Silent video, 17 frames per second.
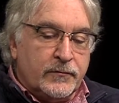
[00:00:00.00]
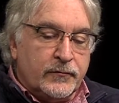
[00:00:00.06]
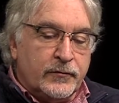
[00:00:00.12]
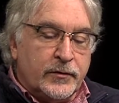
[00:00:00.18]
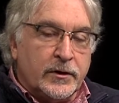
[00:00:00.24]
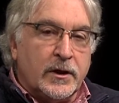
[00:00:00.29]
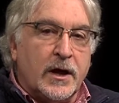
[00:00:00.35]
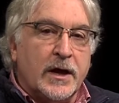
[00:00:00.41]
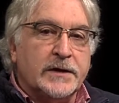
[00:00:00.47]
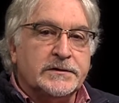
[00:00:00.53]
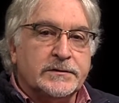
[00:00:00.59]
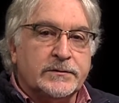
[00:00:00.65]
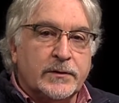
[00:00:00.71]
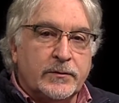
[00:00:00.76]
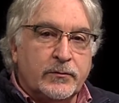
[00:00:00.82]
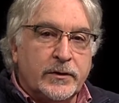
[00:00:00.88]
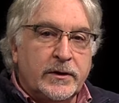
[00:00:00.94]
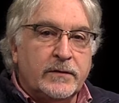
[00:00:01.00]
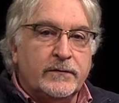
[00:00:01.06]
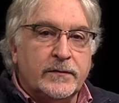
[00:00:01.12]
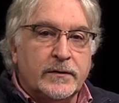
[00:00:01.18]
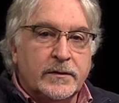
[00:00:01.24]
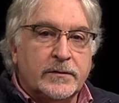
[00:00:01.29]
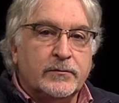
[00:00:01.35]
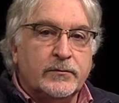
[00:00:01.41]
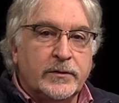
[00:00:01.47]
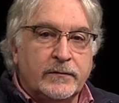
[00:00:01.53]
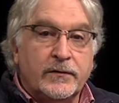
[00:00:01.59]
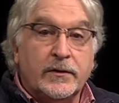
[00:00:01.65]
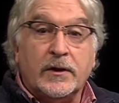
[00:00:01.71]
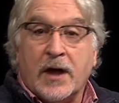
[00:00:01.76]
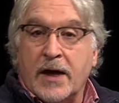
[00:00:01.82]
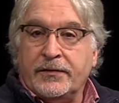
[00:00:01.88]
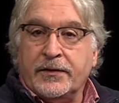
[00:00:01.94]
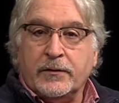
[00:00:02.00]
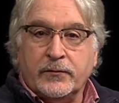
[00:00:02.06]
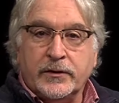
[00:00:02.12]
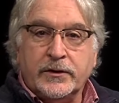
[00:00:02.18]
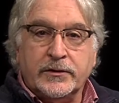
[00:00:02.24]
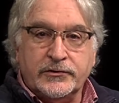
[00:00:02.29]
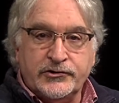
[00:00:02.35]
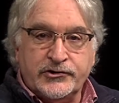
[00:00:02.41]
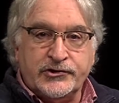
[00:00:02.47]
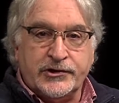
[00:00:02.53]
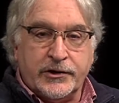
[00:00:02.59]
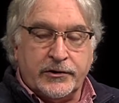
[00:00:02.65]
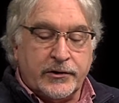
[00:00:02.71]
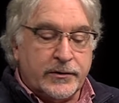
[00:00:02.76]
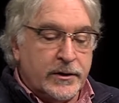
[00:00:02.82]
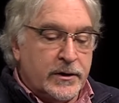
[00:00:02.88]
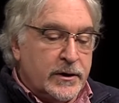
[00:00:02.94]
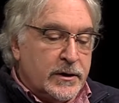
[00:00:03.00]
realized that we have a lot that we can share.